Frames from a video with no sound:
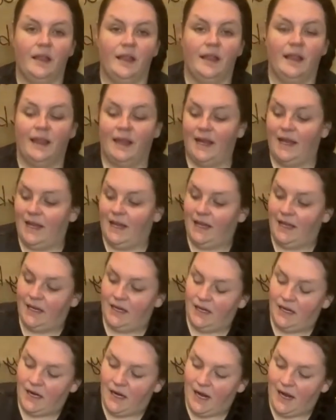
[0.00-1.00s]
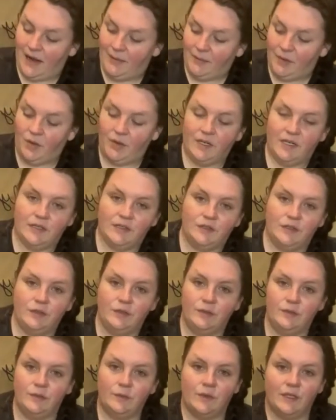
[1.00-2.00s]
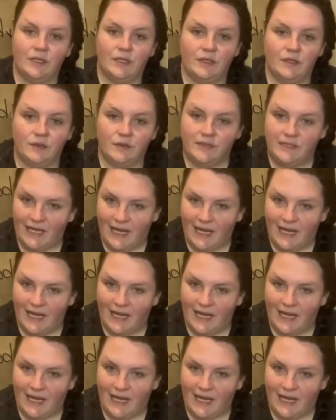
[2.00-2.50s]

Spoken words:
then I'm gonna use one of those